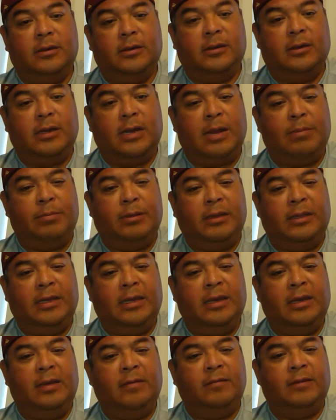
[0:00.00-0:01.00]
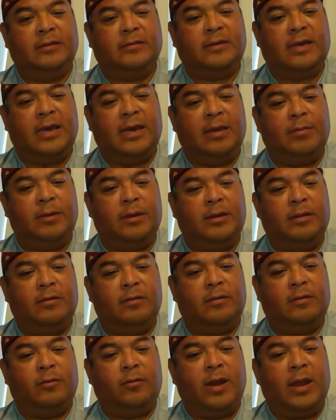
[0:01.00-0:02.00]
And I believe these came in
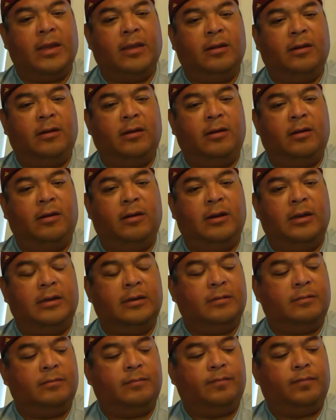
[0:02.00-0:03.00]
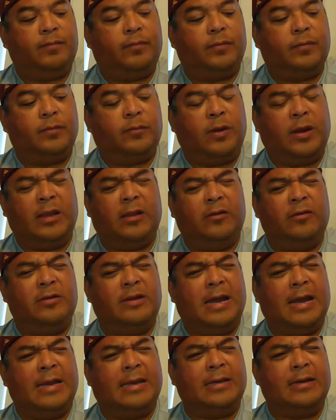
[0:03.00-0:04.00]
the regular
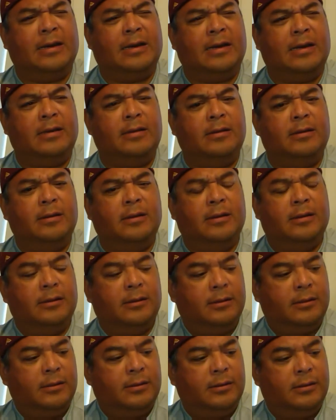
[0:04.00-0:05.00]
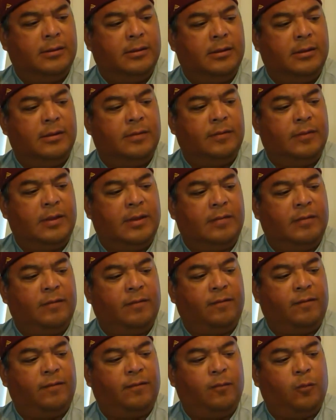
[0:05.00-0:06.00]
die cut, and then the
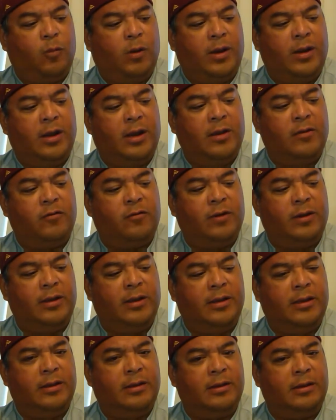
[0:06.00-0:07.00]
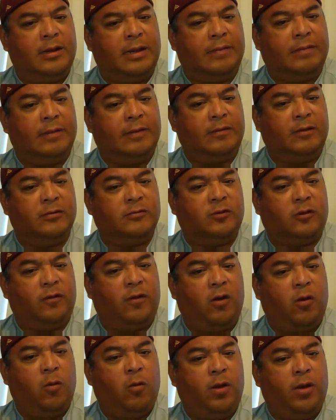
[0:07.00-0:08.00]
100, and I think there are
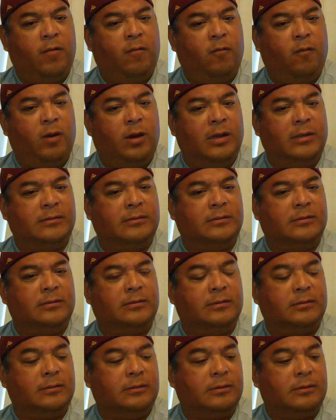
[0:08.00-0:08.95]
1-on-1s.